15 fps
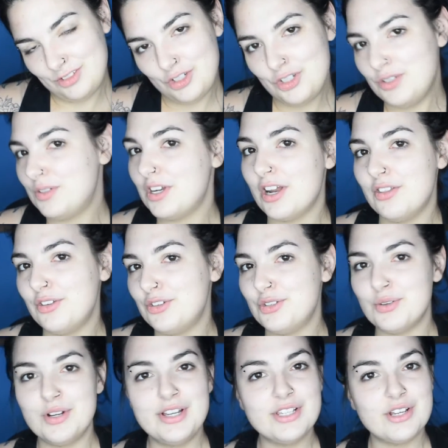share their
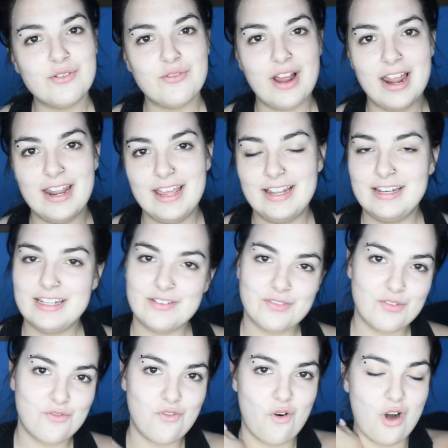stories on Reddit and
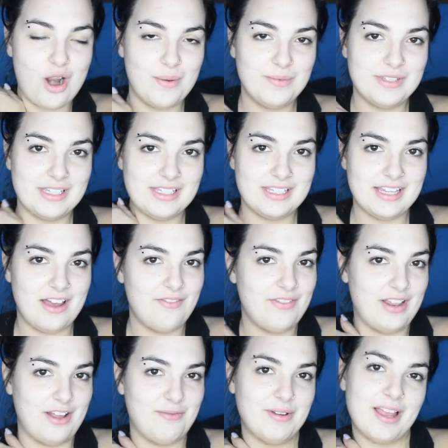different forums and stuff
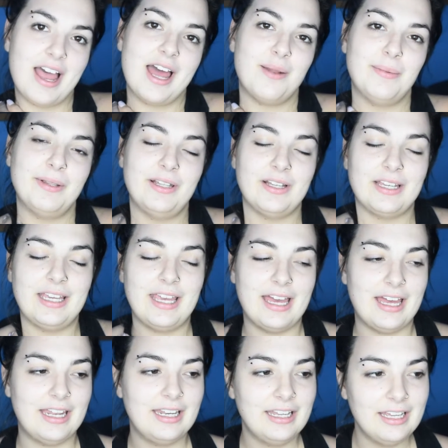that I've been looking
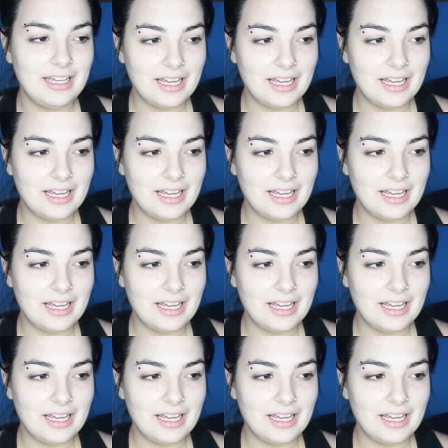at.